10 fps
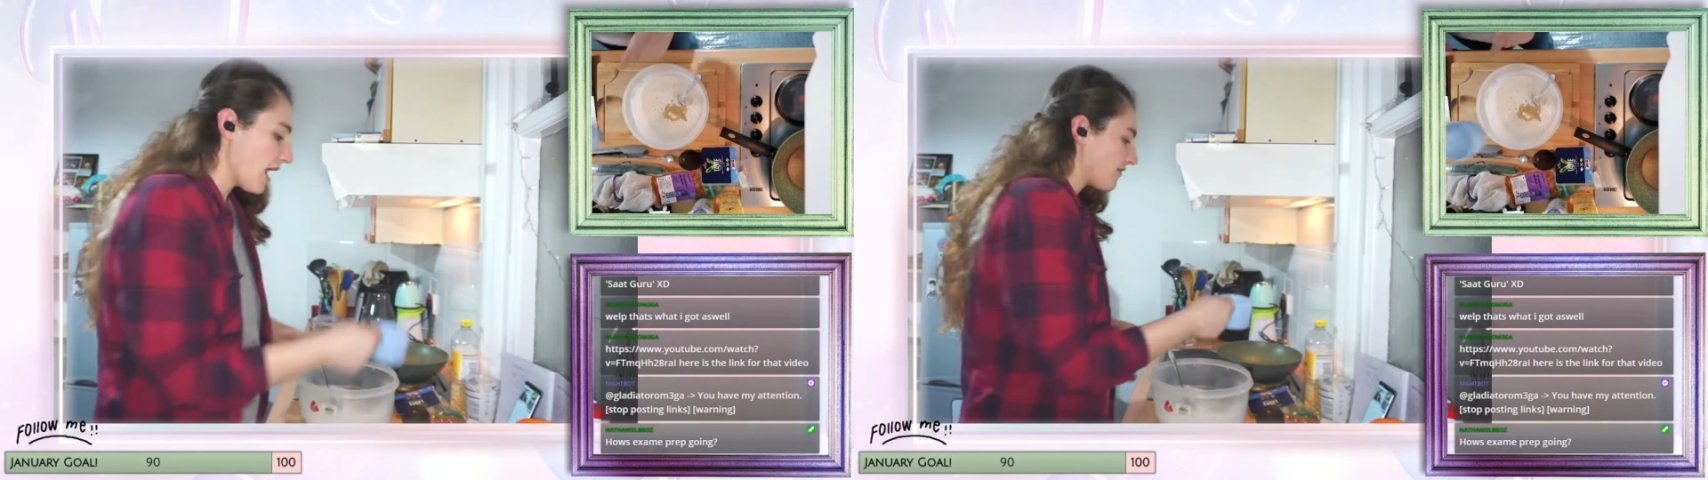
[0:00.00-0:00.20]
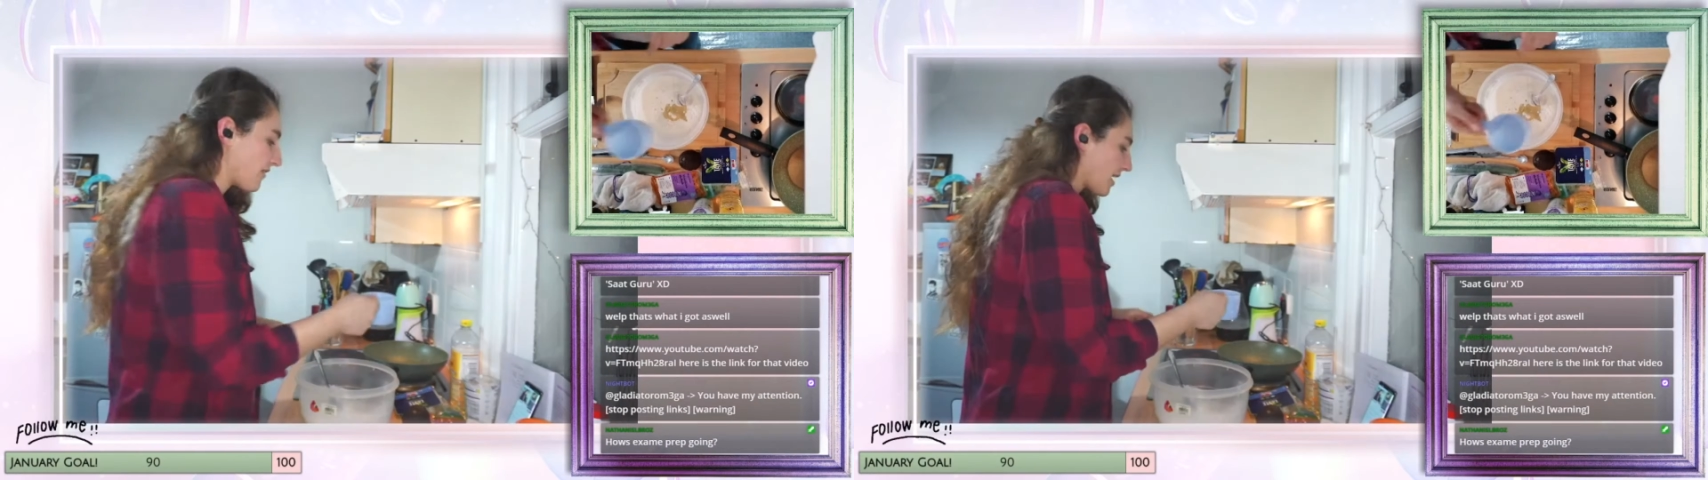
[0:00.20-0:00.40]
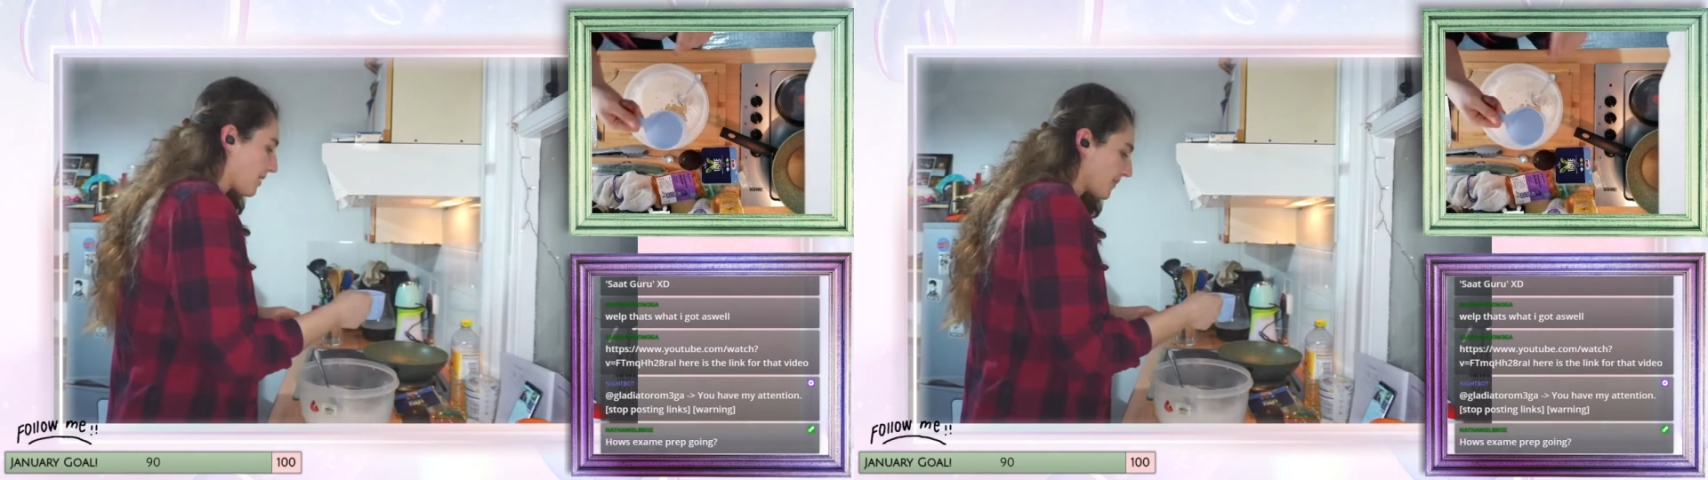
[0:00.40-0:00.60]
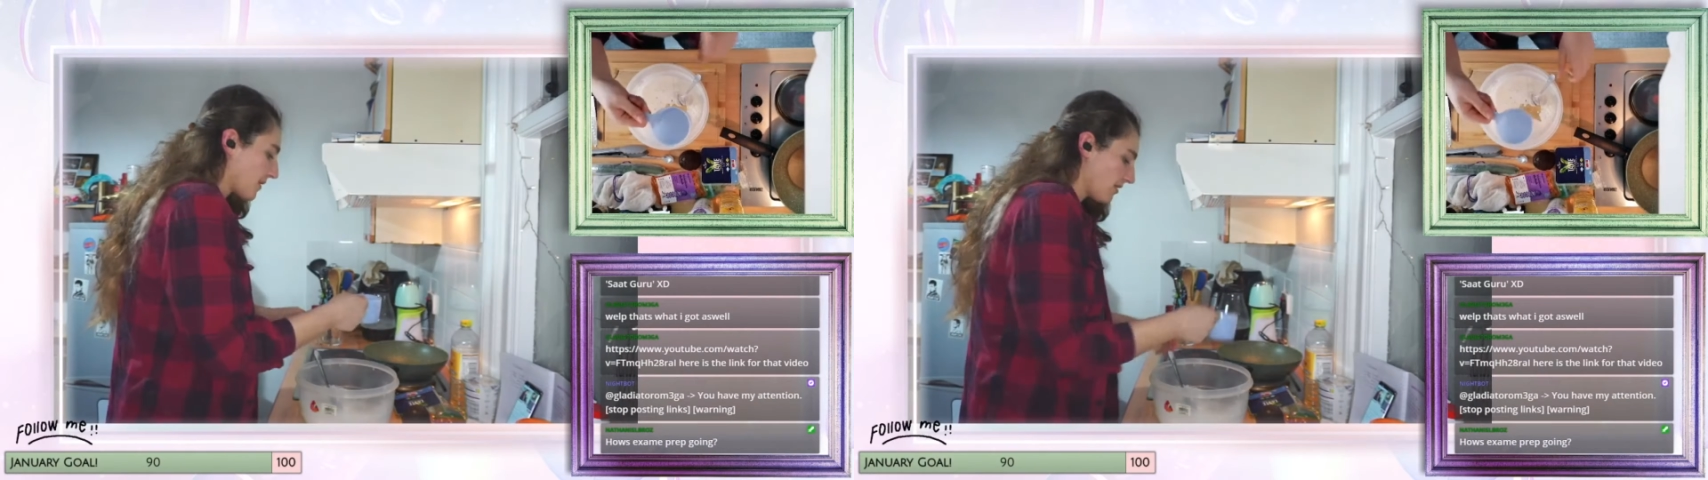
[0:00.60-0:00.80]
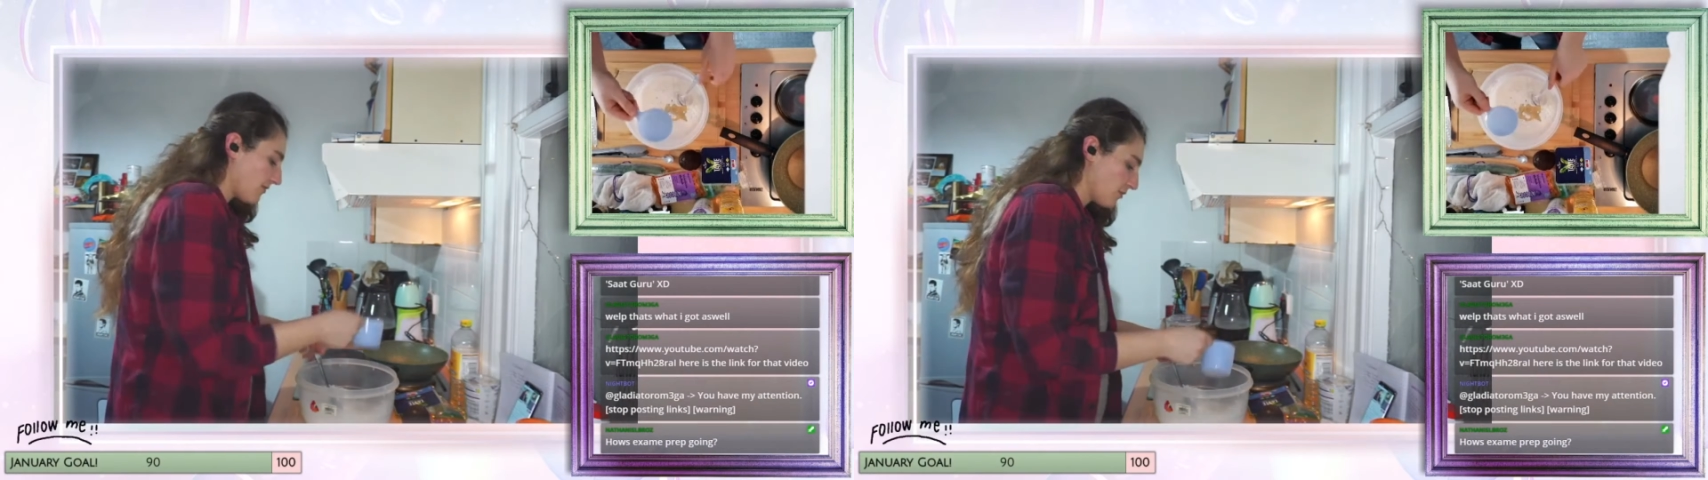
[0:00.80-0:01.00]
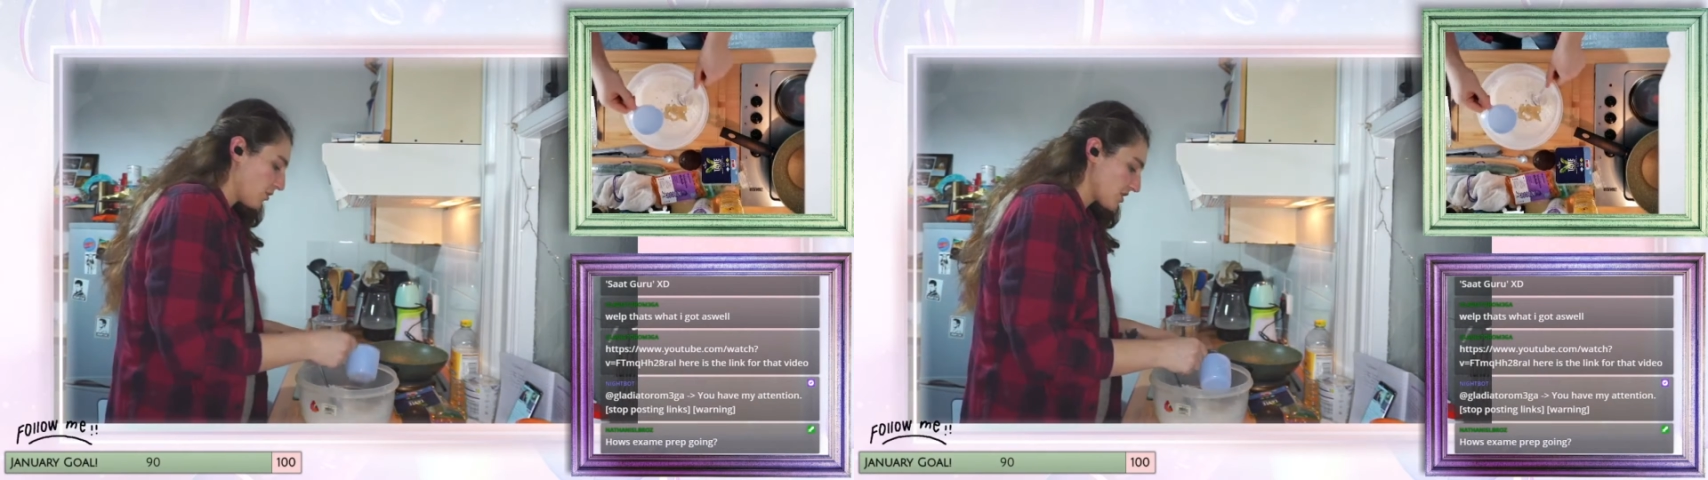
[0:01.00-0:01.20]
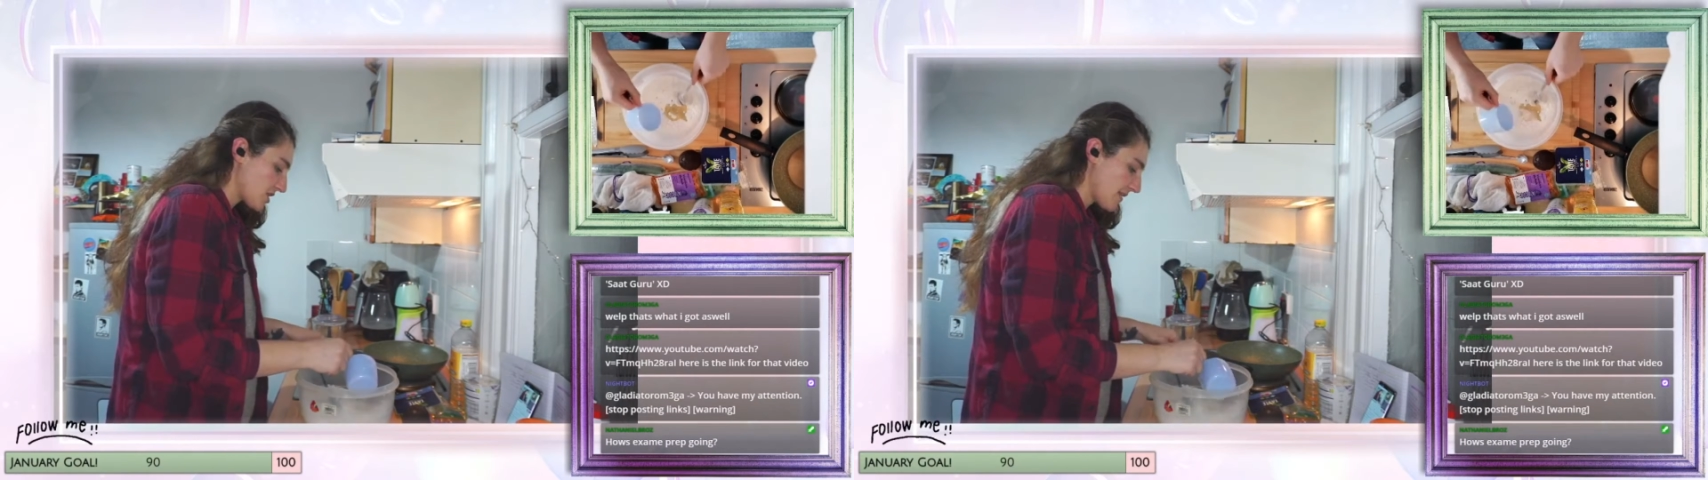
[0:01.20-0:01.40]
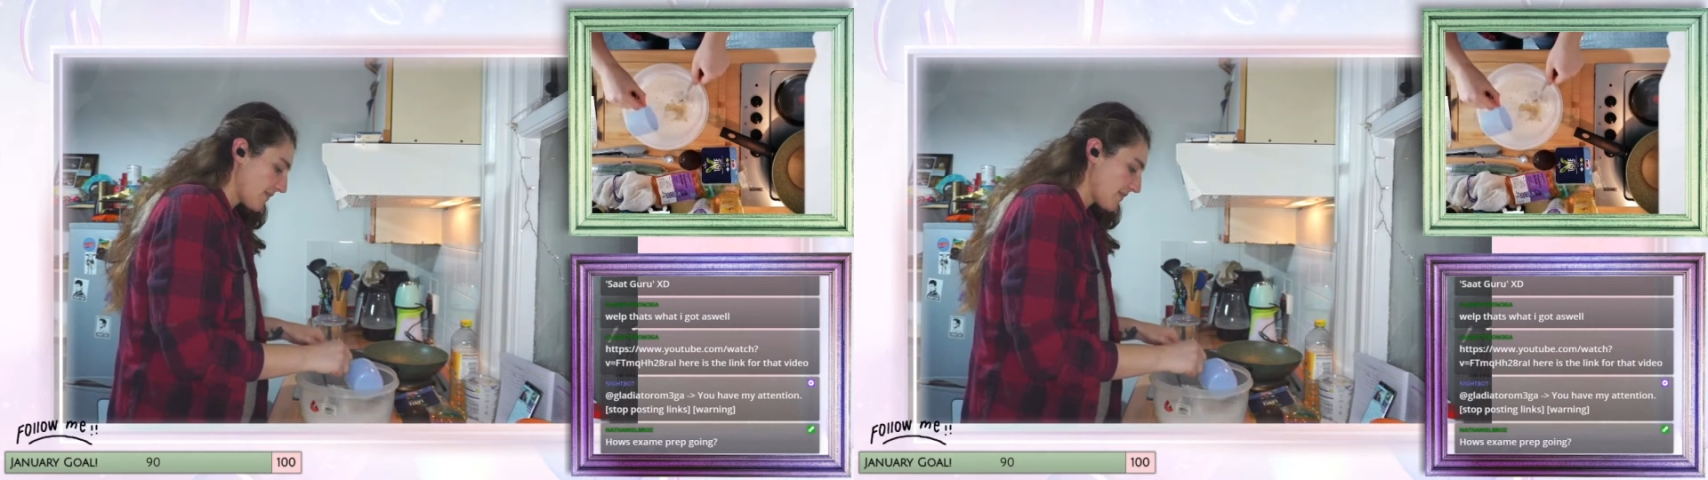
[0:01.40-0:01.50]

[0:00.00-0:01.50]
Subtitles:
a cup of water,